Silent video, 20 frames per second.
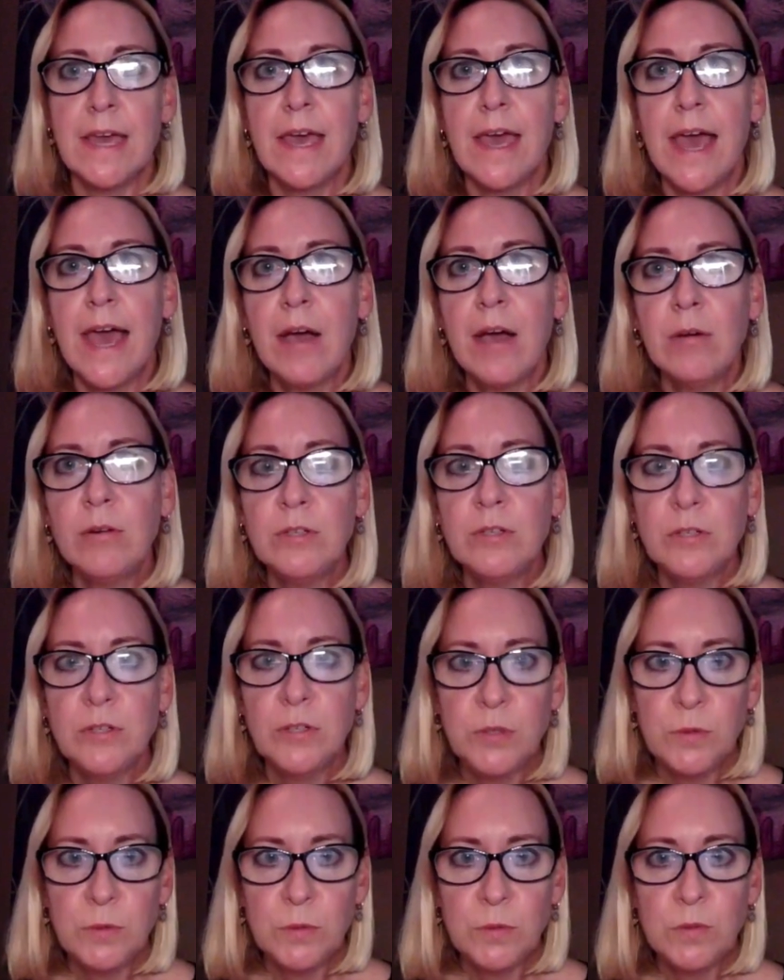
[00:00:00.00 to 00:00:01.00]
how do
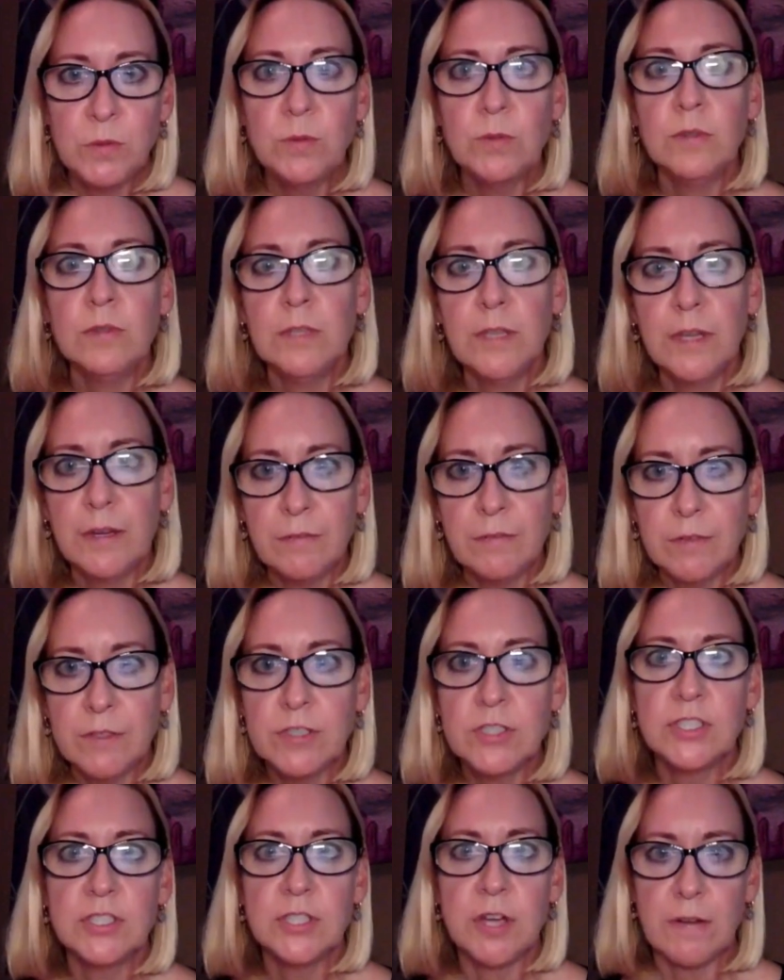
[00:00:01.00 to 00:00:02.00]
you
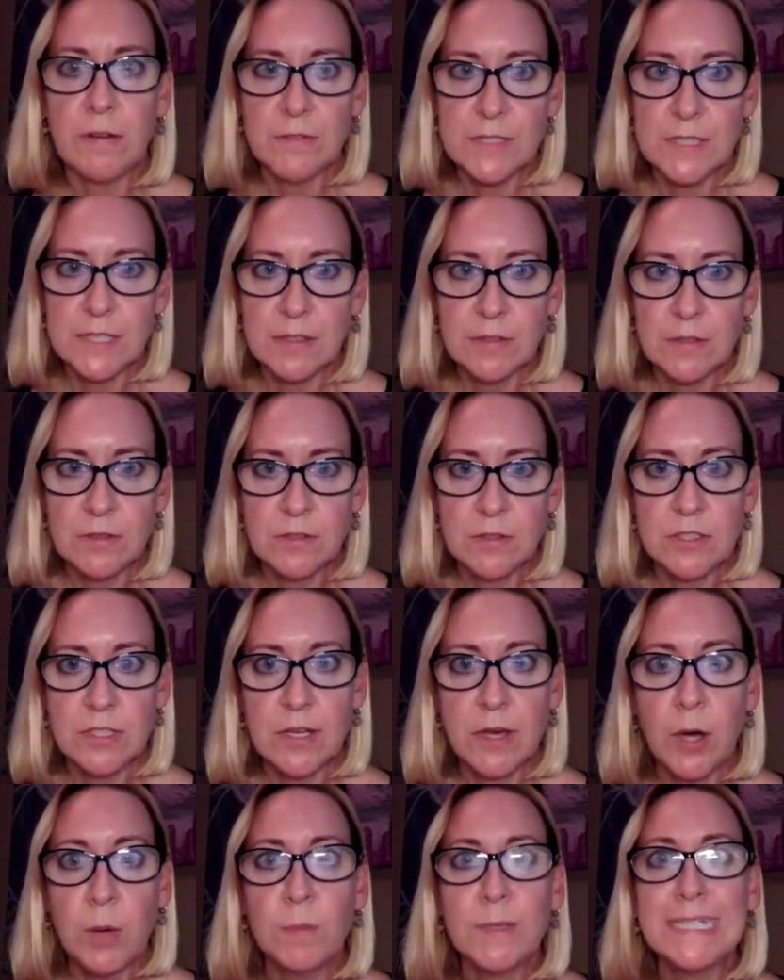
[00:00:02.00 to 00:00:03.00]
leverage soft skills to
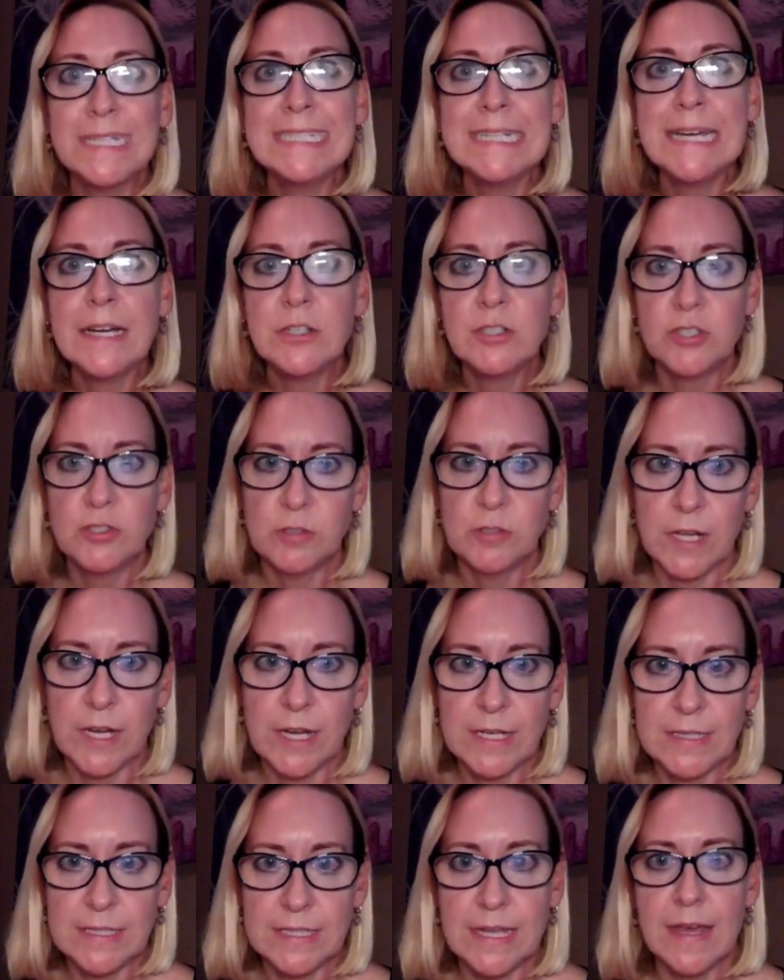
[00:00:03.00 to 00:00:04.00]
help
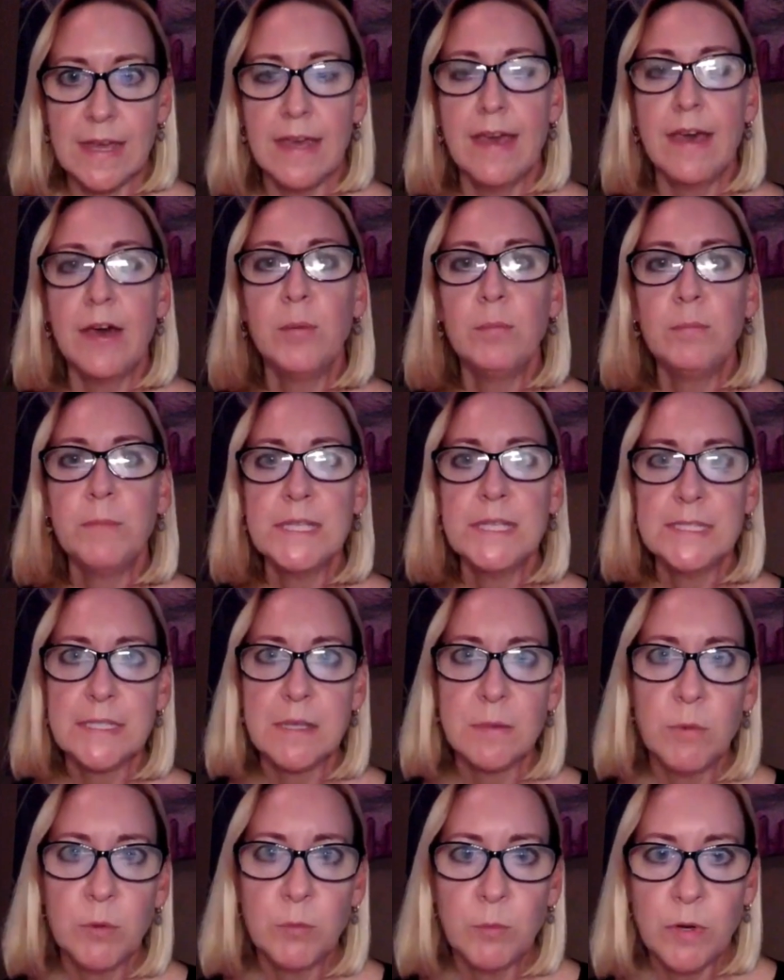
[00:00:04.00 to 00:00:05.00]
contextualize, help meet
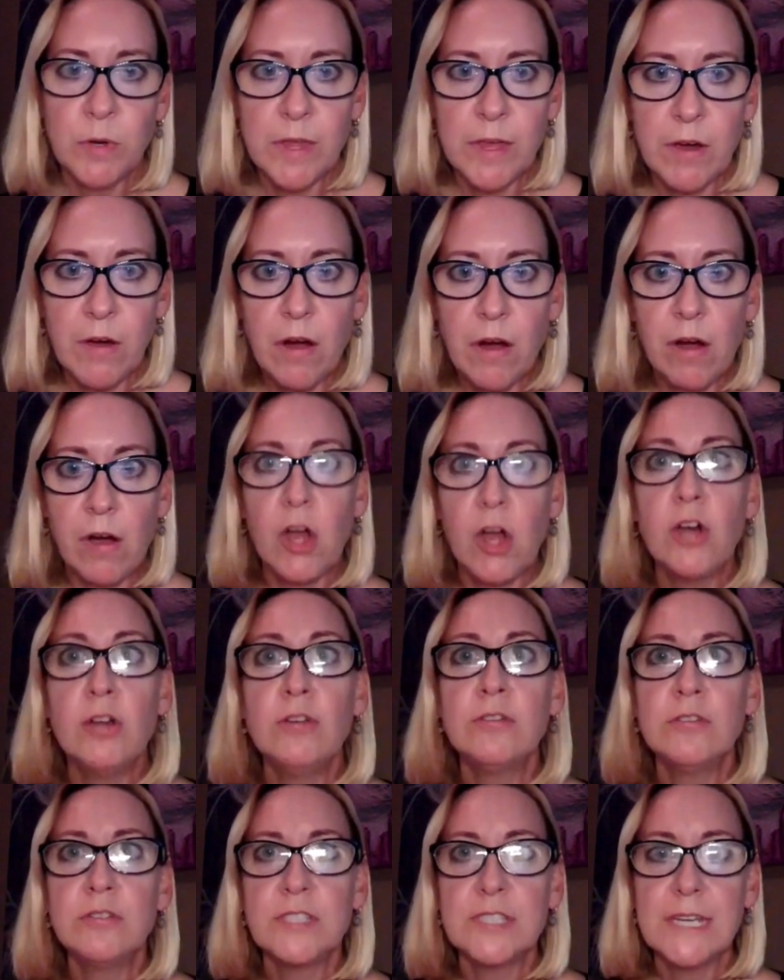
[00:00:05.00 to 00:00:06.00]
someone where they are,
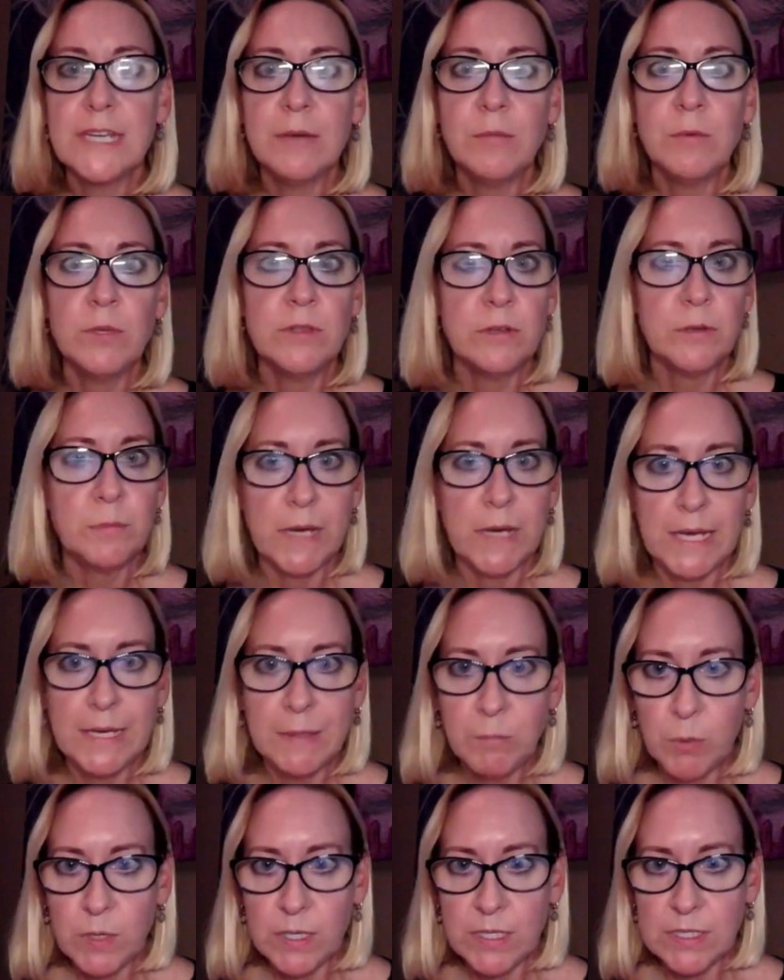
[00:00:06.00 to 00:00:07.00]
understand what their pain
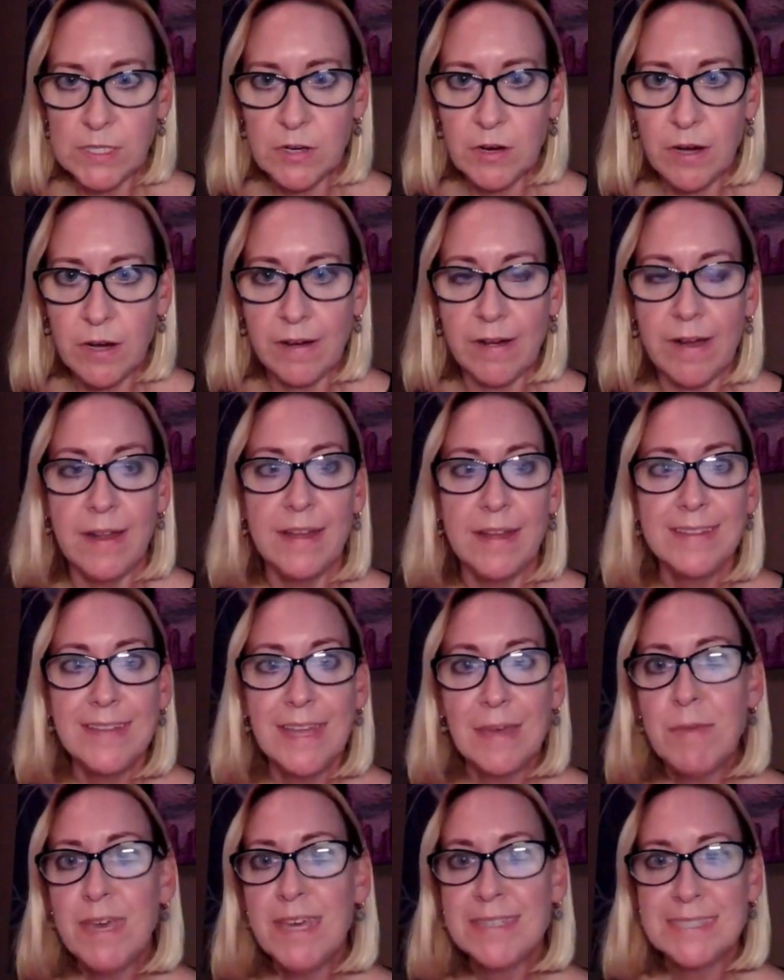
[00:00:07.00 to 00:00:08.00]
points are. They
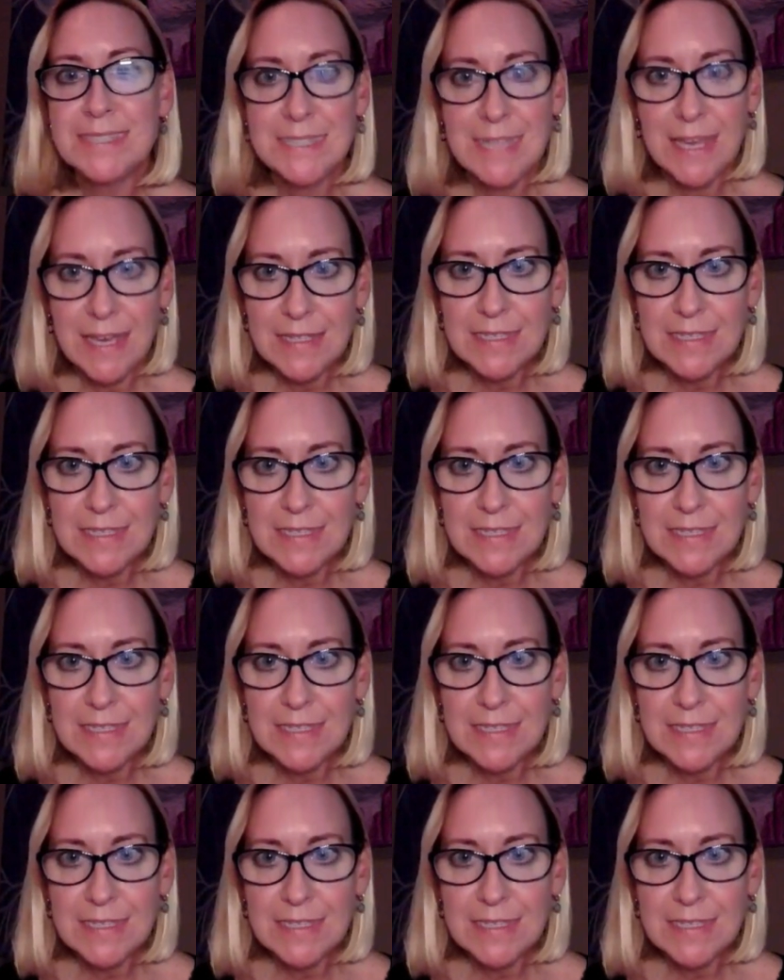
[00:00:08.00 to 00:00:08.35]
may say